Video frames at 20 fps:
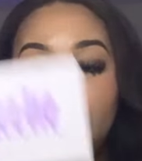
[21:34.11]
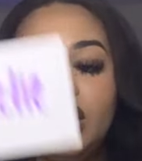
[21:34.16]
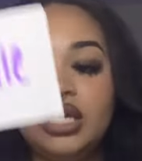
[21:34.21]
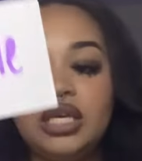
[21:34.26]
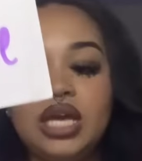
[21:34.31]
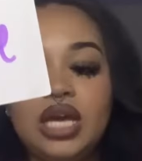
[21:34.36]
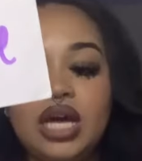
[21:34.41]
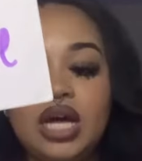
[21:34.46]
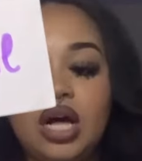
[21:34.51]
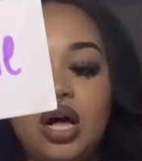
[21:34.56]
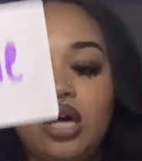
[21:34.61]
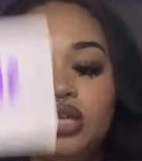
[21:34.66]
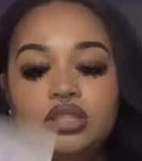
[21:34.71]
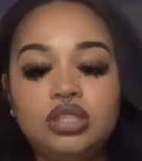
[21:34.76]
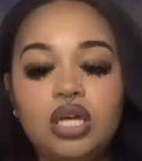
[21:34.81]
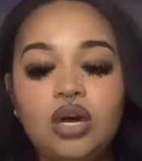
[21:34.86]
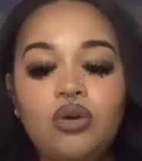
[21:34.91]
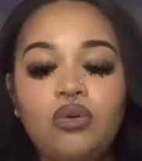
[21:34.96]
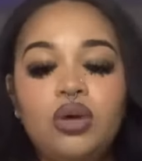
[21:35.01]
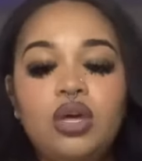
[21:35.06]
Yeah,
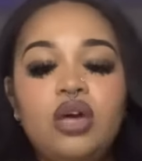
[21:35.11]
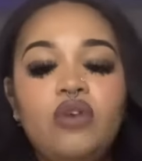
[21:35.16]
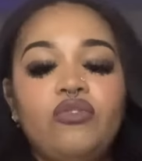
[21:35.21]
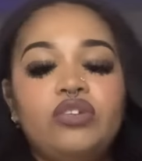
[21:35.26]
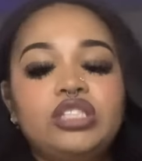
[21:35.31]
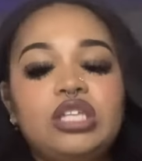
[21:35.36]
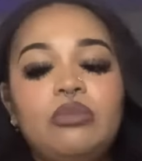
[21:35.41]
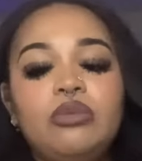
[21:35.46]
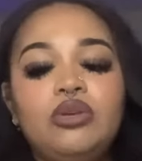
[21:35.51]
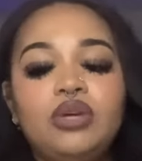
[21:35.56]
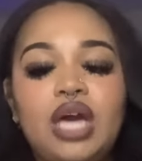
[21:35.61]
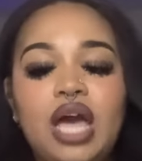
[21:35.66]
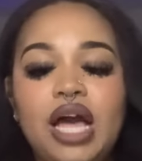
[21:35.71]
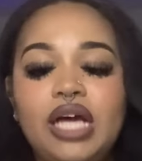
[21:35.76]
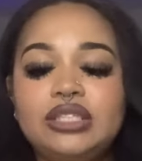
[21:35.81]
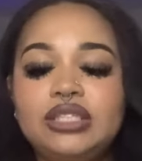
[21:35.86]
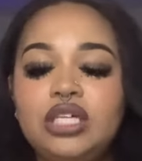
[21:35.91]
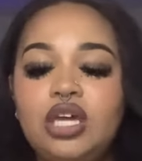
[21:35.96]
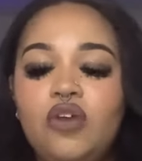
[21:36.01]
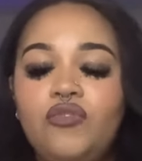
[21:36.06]
also, for some of you
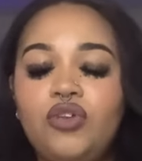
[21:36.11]
guys here,